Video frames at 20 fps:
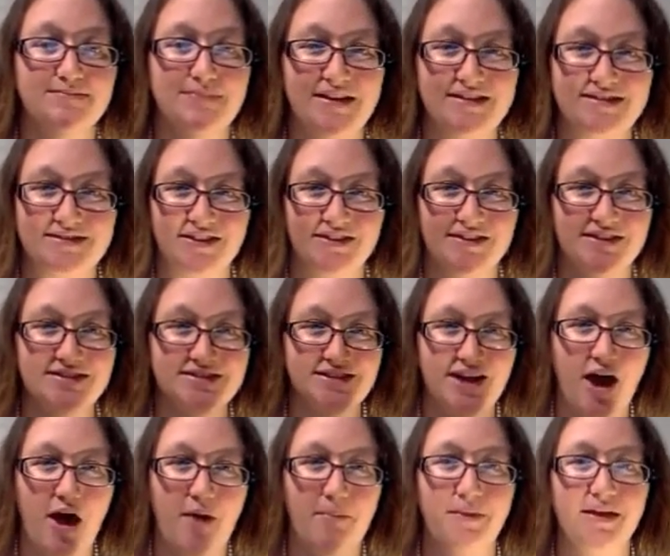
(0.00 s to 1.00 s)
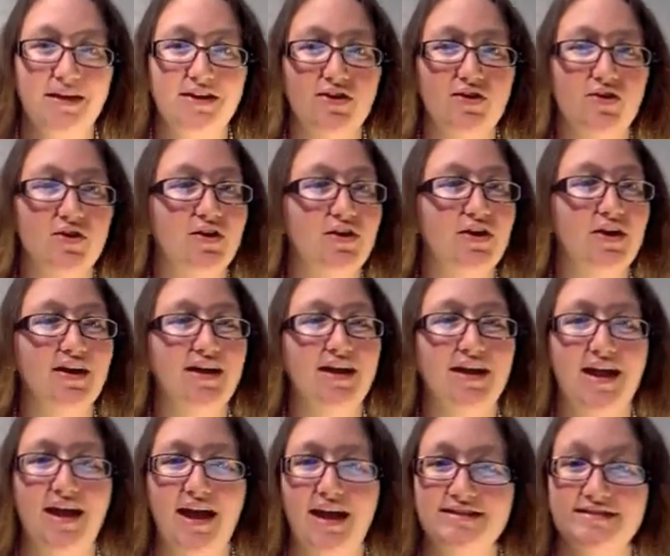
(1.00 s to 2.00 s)
based on this topic, or
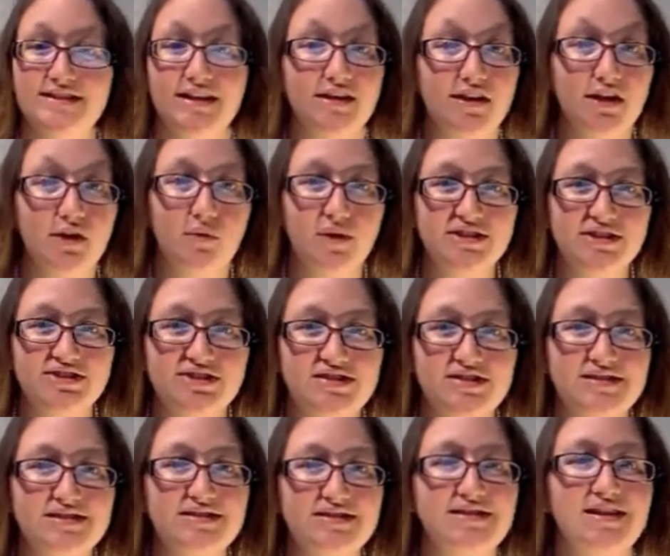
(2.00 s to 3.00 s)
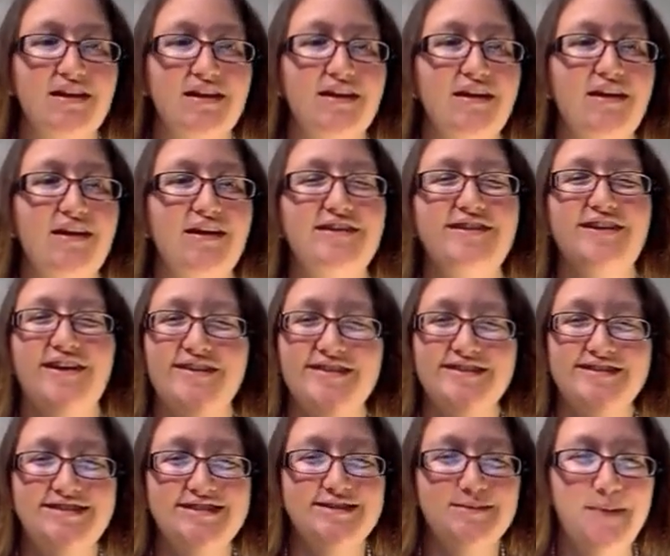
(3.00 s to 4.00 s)
ask any questions.
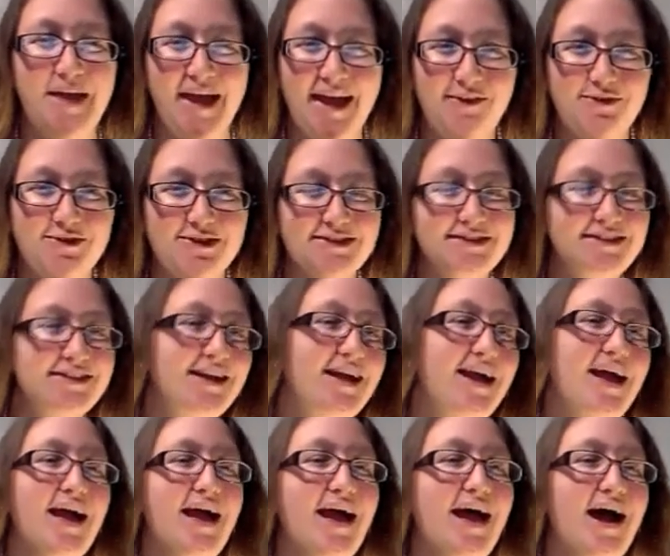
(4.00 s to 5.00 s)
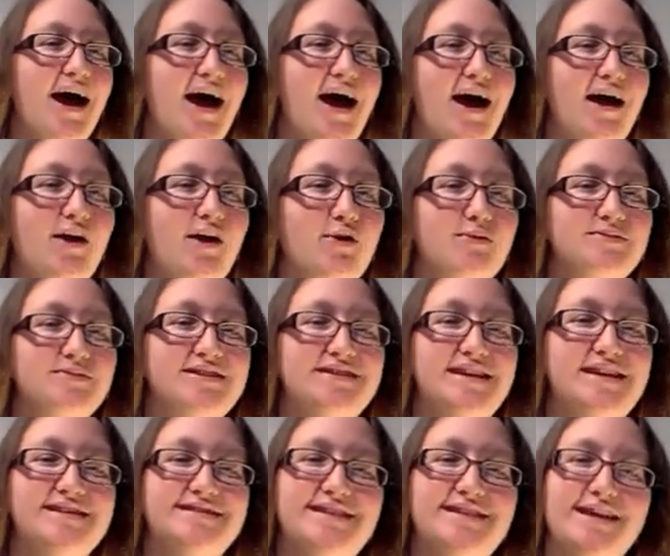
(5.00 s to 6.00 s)
Knowledge is power. I hope
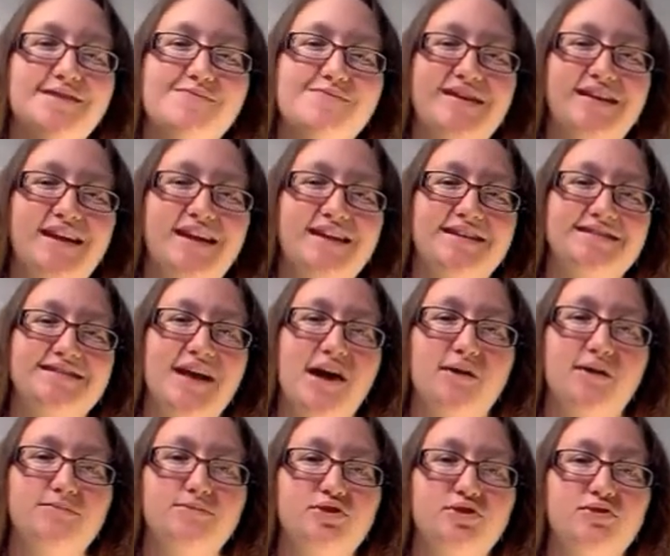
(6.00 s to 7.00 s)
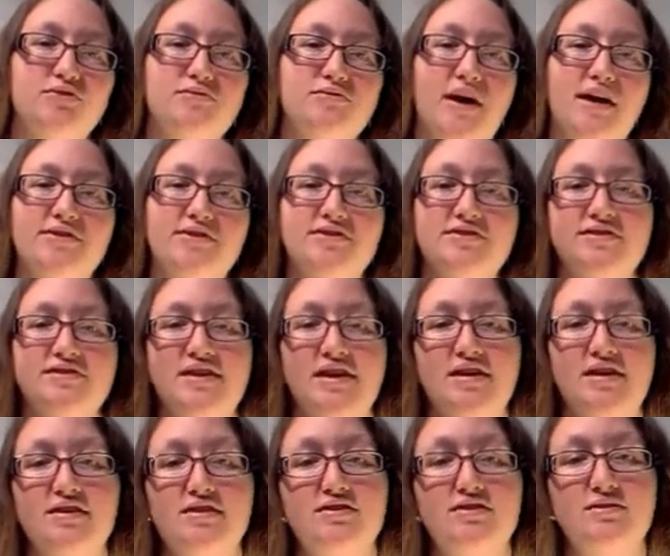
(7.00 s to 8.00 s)
today's segment has helped you
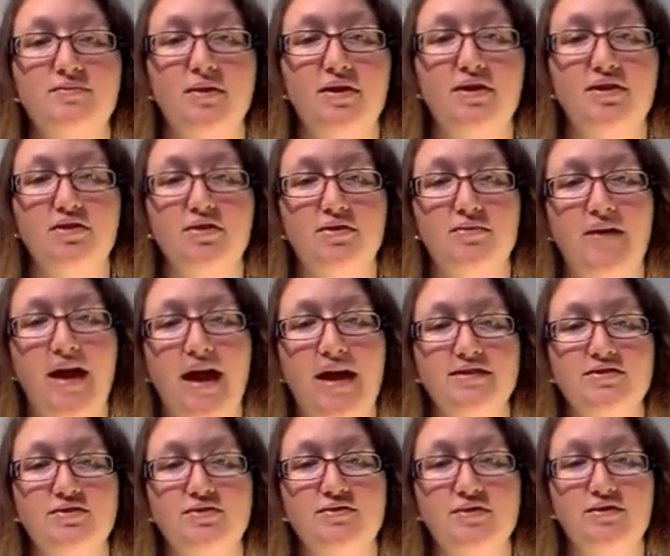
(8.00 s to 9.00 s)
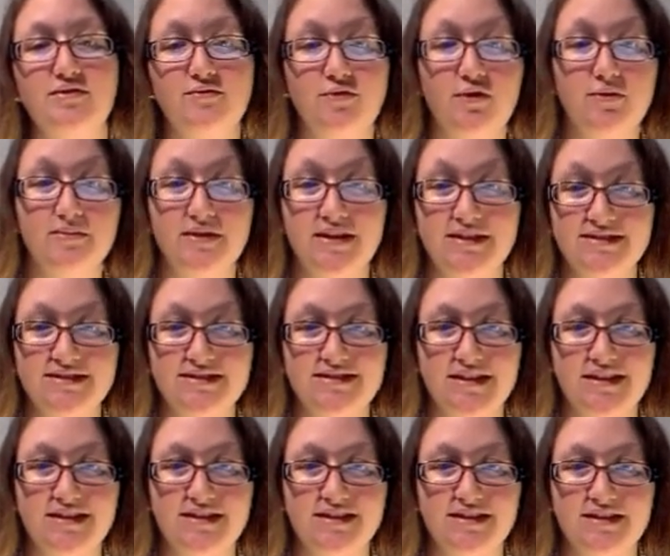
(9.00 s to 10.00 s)
understand what your right to informed
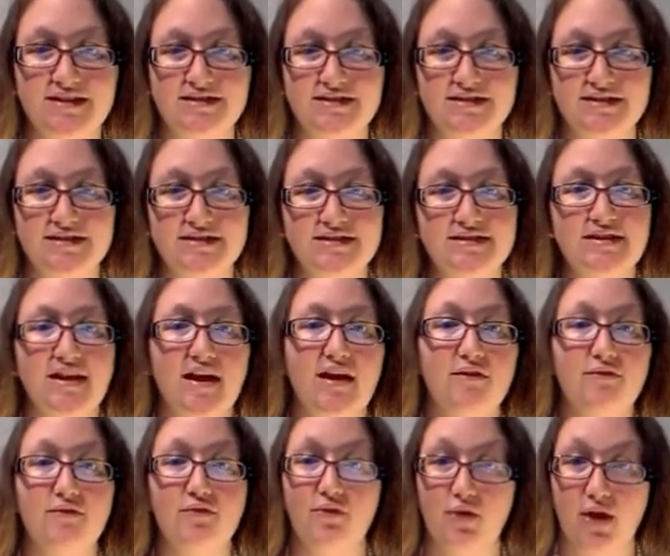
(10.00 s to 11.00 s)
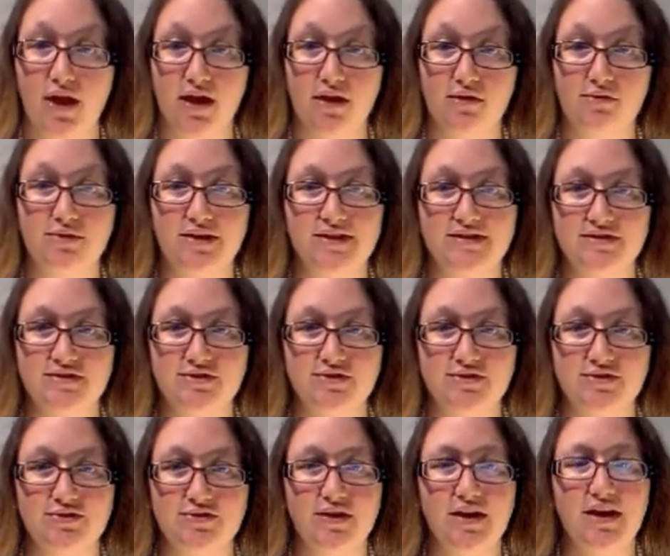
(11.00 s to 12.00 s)
consent consists of and ways
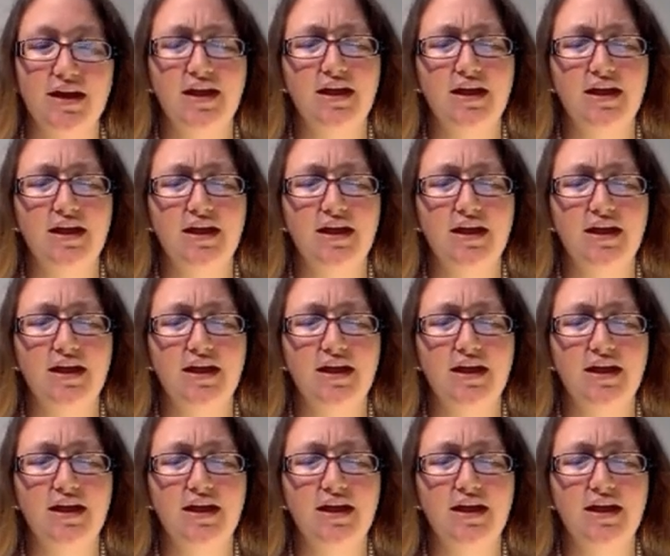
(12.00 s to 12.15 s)
to